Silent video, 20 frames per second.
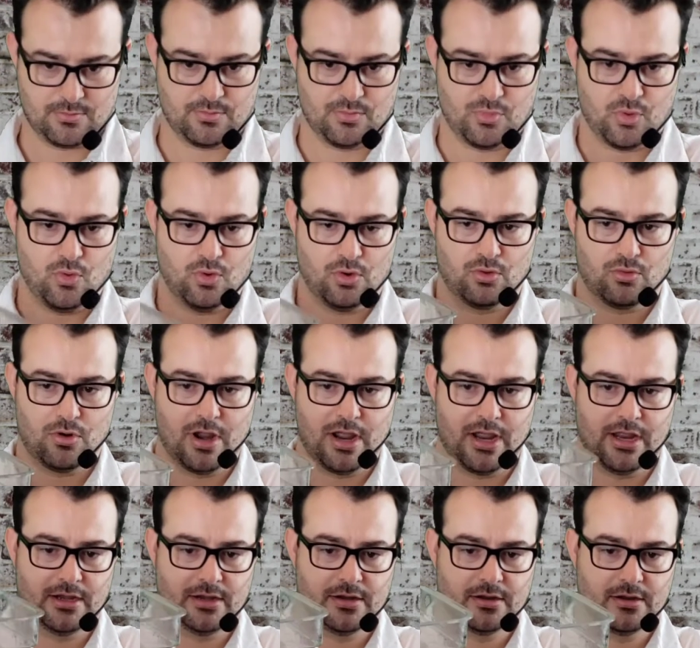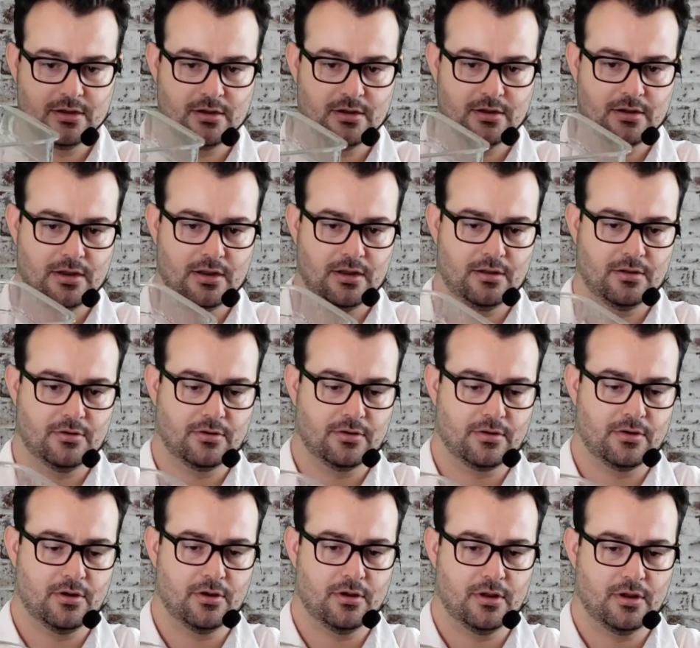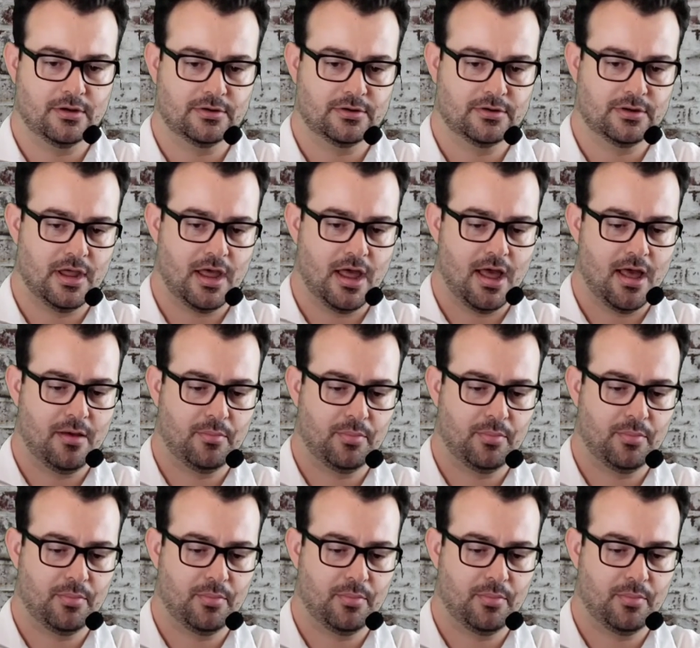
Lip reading: pour right down on top.